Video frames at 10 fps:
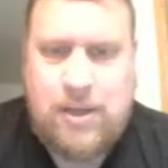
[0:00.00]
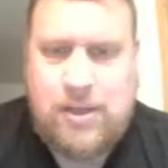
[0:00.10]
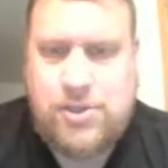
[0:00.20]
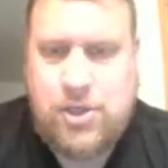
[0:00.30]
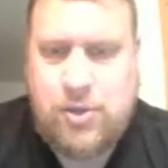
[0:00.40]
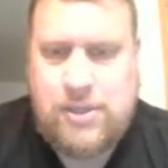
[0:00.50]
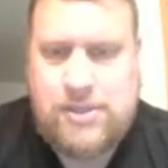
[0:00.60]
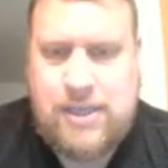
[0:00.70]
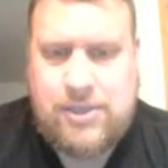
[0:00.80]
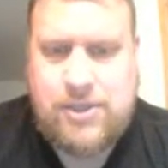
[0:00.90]
show you what
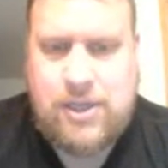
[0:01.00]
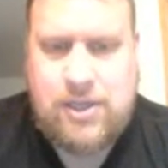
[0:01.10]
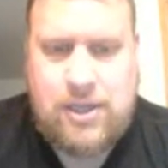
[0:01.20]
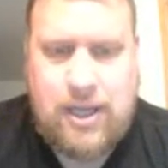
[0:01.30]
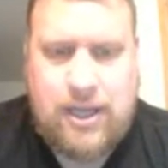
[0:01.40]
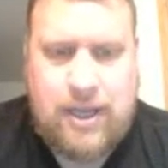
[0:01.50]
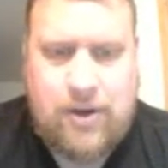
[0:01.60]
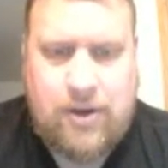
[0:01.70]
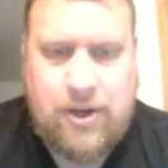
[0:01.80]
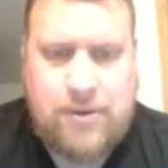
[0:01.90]
it's actually going to look like
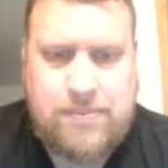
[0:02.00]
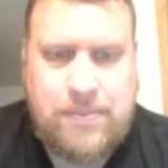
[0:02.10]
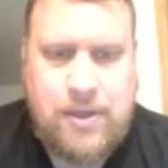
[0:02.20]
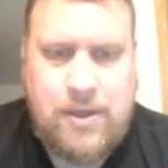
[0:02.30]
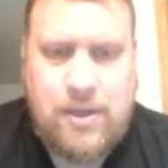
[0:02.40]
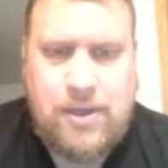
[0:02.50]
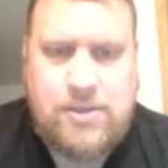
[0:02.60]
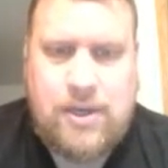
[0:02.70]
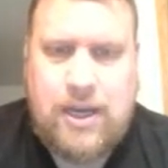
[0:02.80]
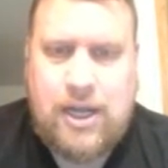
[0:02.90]
down here.
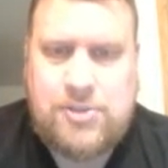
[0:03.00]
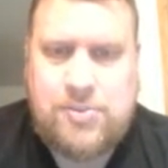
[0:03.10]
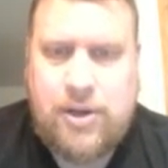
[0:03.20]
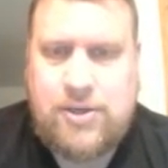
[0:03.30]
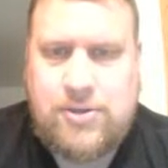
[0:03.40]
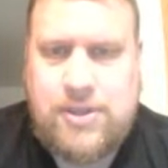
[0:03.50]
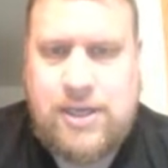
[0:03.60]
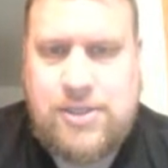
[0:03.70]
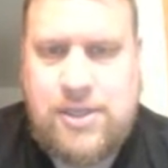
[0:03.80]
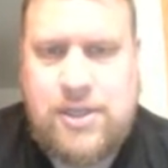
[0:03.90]
So I got algebraic
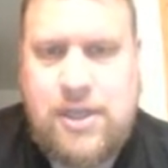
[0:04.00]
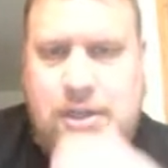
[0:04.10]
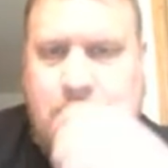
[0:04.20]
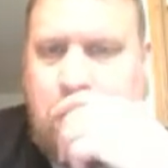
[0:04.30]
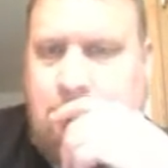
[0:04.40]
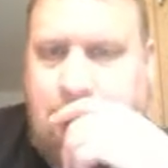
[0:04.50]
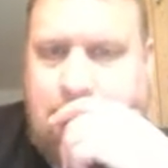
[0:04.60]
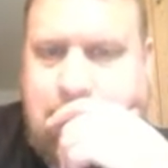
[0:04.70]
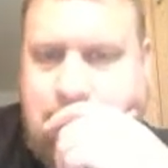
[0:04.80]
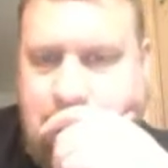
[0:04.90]
notation. Look,
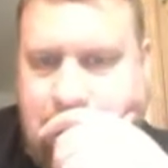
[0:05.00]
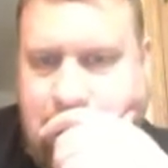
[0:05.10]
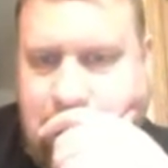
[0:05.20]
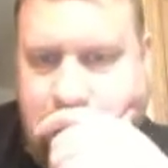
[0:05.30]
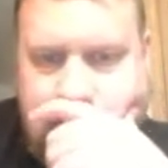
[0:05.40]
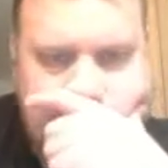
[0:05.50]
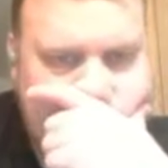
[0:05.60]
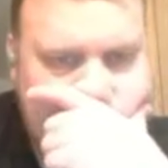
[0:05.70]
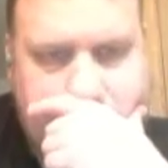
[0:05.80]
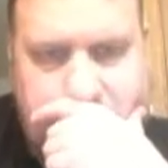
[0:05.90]
x is less than 2. This is
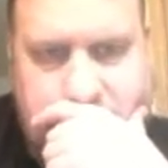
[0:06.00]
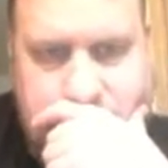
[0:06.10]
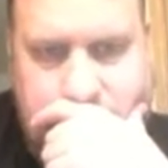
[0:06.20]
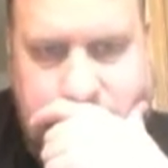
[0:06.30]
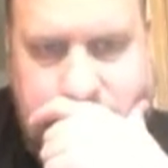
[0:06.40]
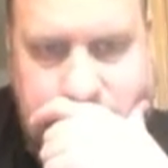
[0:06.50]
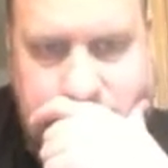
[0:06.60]
algebraic notation.